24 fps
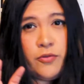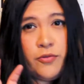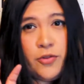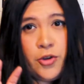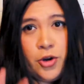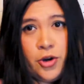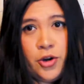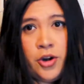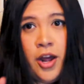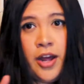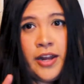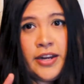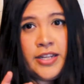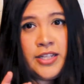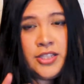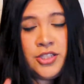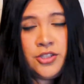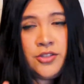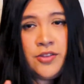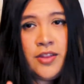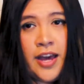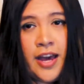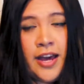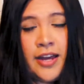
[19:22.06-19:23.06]
if you're not
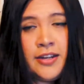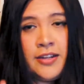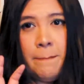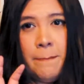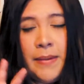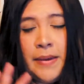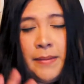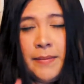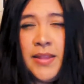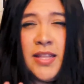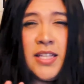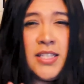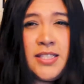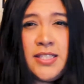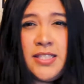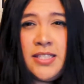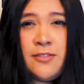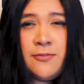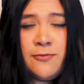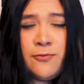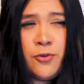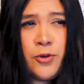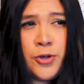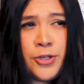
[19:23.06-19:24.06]
into that maybe this
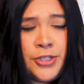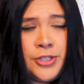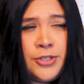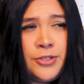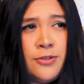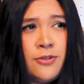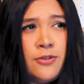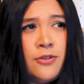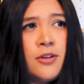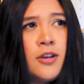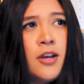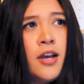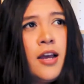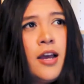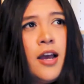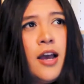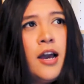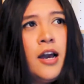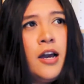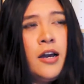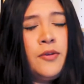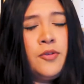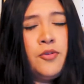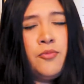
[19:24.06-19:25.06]
isn't for you
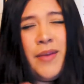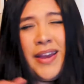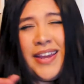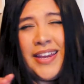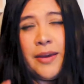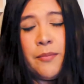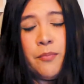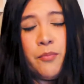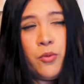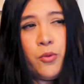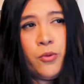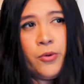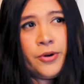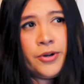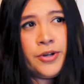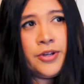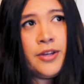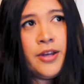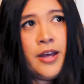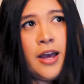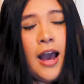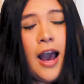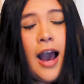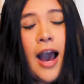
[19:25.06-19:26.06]
um, you might get
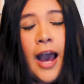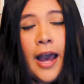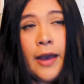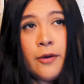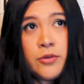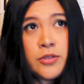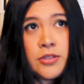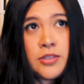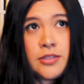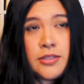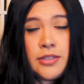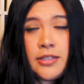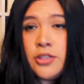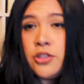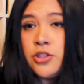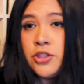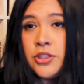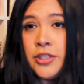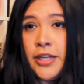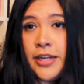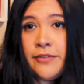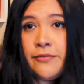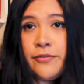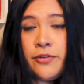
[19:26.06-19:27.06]
bored. I was
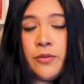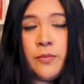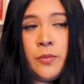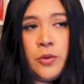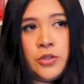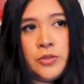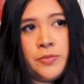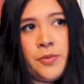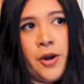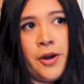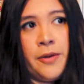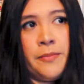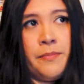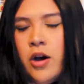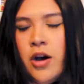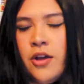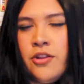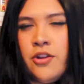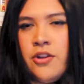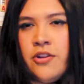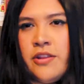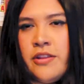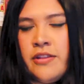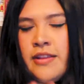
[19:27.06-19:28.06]
entertained for the most part.
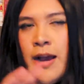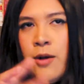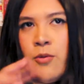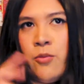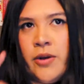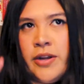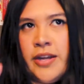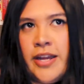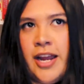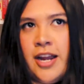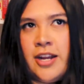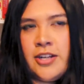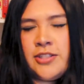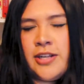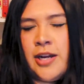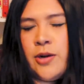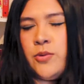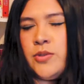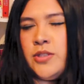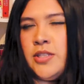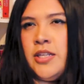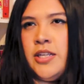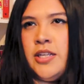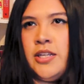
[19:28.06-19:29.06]
Other than that one character I
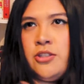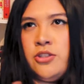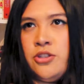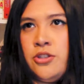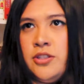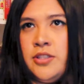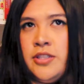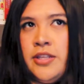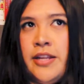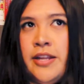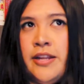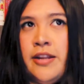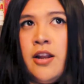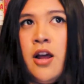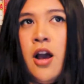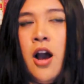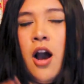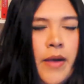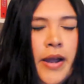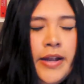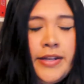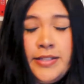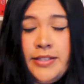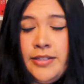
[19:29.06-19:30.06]
wasn't interested in,
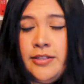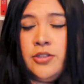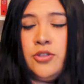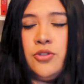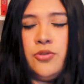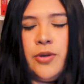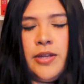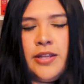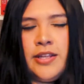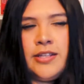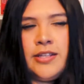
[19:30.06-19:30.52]
I did enjoy